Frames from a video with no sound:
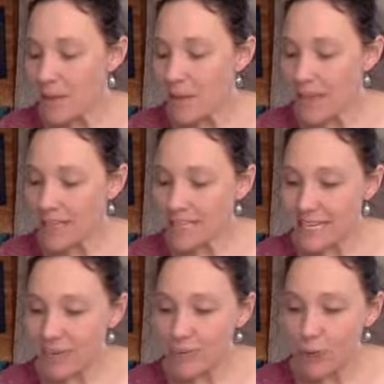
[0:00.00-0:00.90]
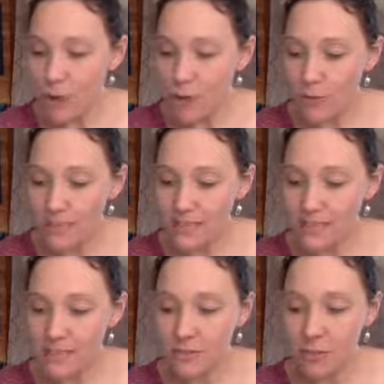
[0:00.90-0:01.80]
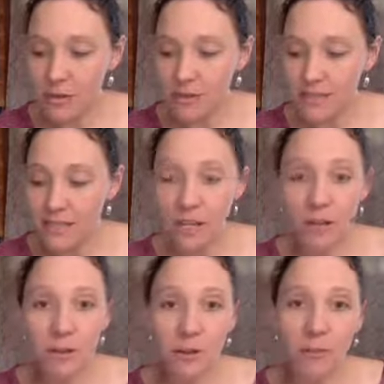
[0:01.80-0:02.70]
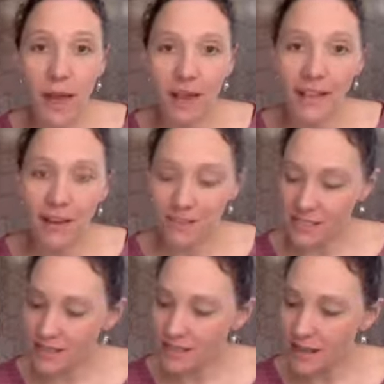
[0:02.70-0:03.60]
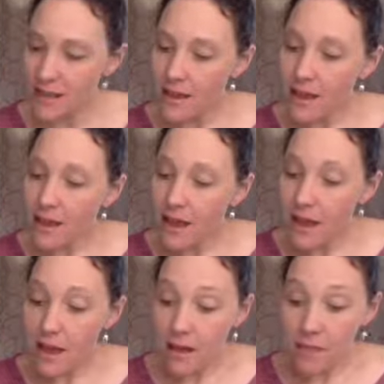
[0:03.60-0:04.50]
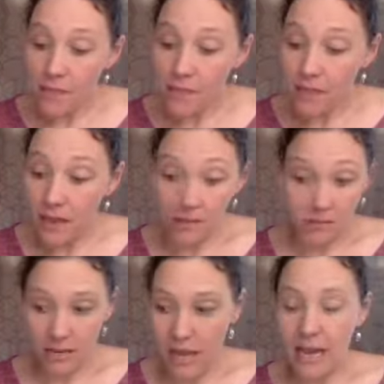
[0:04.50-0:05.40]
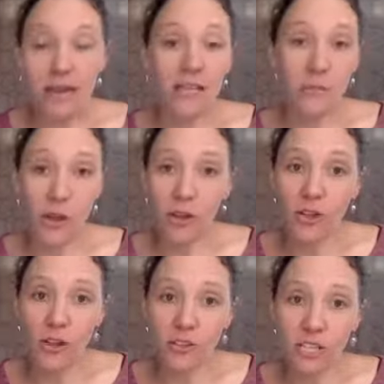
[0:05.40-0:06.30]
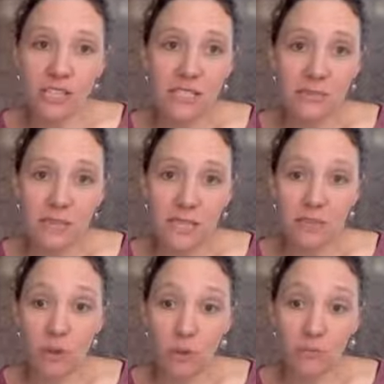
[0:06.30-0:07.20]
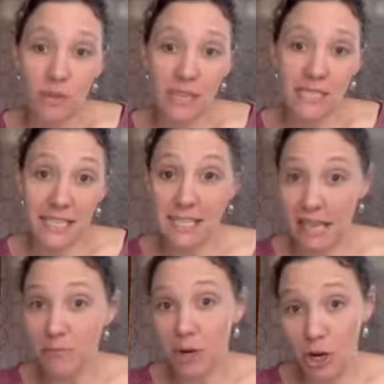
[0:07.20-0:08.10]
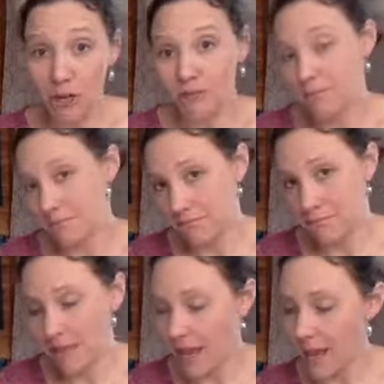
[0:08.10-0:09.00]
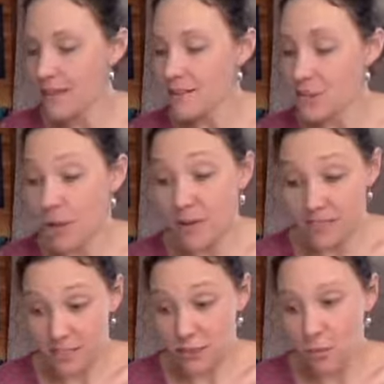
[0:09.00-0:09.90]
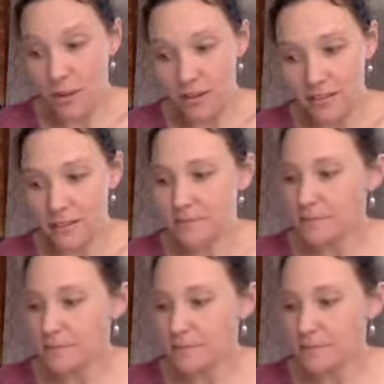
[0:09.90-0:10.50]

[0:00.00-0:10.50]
Pakistan and Rome used essential oils in the communal bathhouses. And as we all know, Jesus received gold, frankincense, and myrrh. Okay, so essential oils.